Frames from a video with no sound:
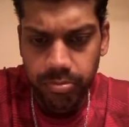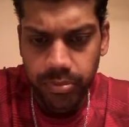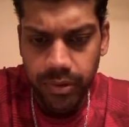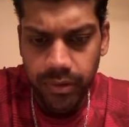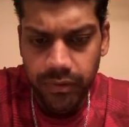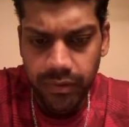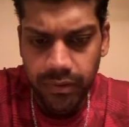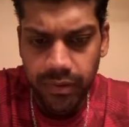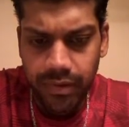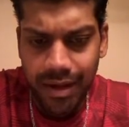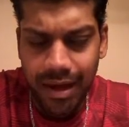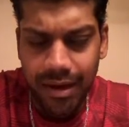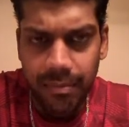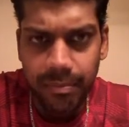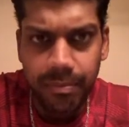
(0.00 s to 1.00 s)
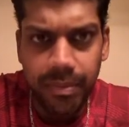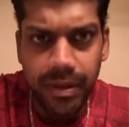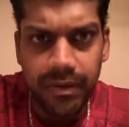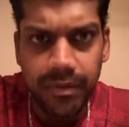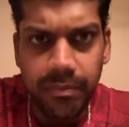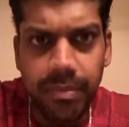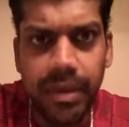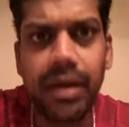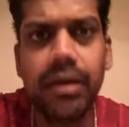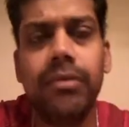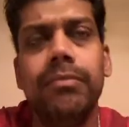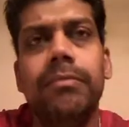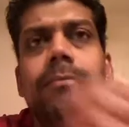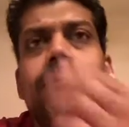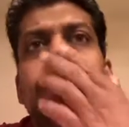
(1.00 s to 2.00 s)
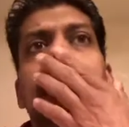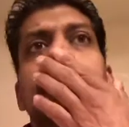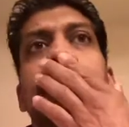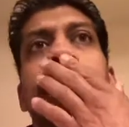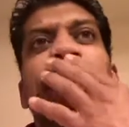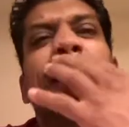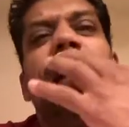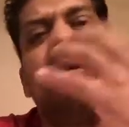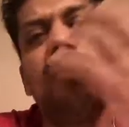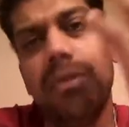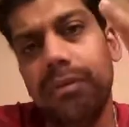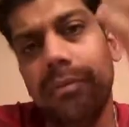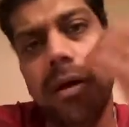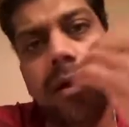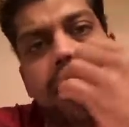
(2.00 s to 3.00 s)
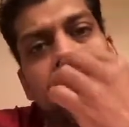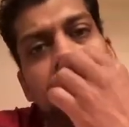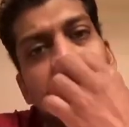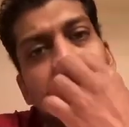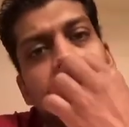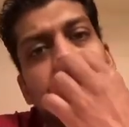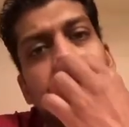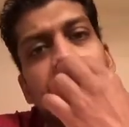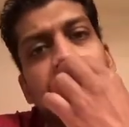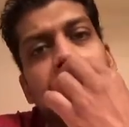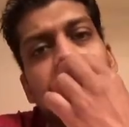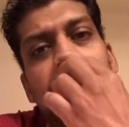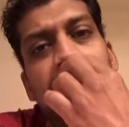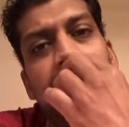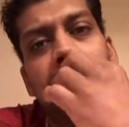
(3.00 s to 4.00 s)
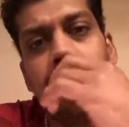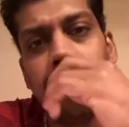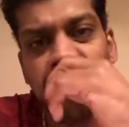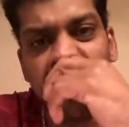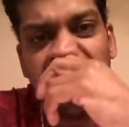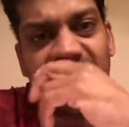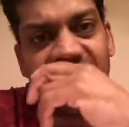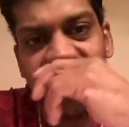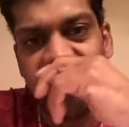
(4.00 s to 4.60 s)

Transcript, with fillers: it's not, a, it's about, you know what it's about. Everybody knows what it's about. It's about the money.